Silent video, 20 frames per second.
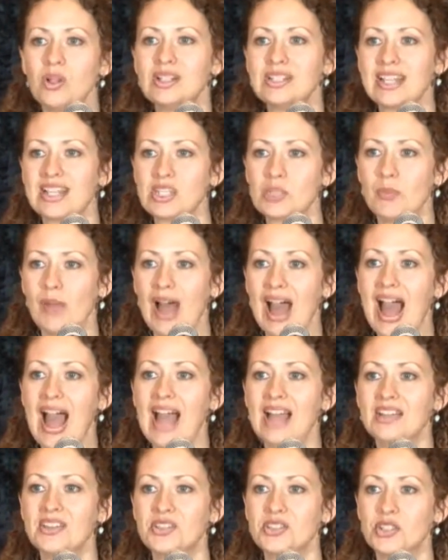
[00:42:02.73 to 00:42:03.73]
as
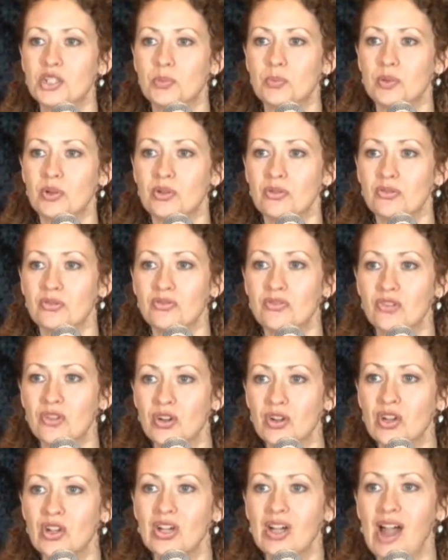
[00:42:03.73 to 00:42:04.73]
Baha'is to
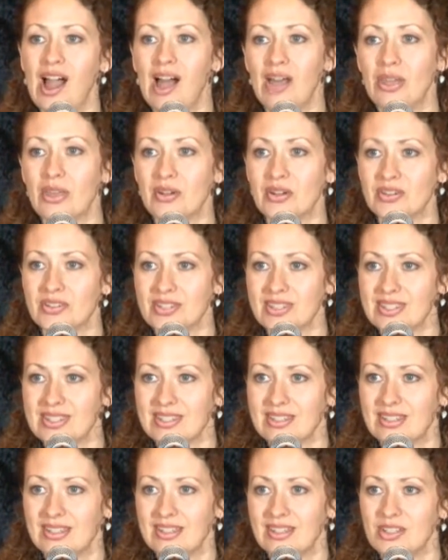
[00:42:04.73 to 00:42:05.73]
prefer others
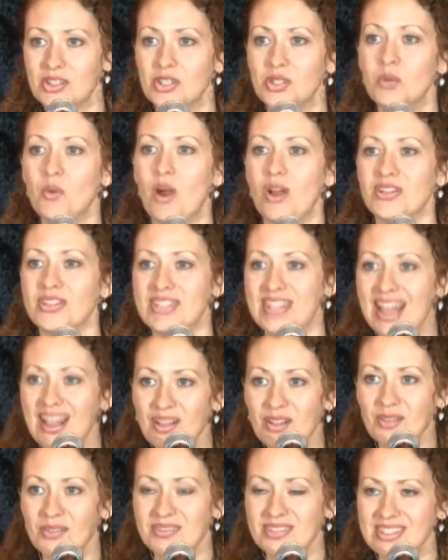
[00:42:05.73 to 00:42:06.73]
to
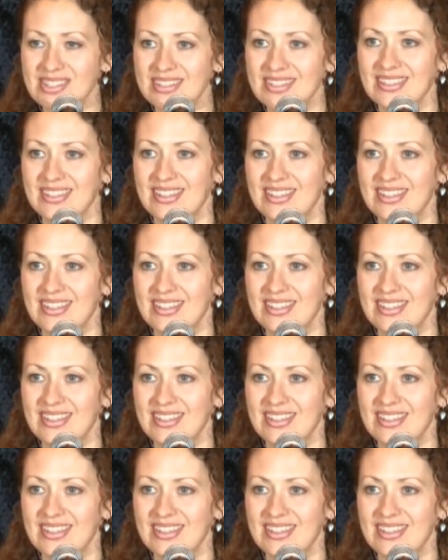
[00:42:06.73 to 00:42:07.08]
ourselves.